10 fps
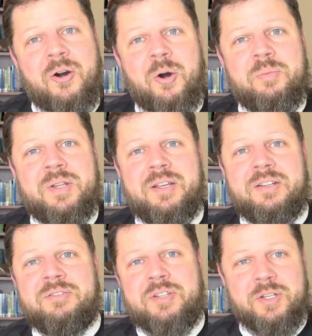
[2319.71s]
hope to,
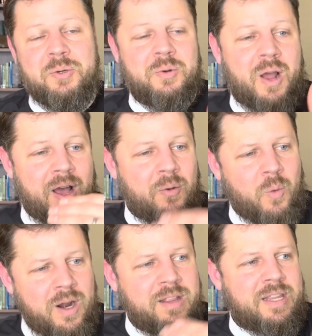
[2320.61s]
to do uh,
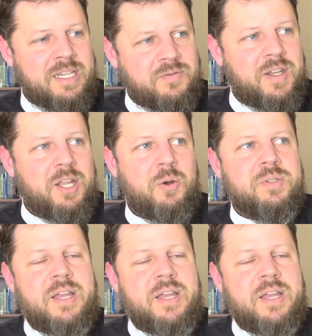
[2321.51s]
one of these videos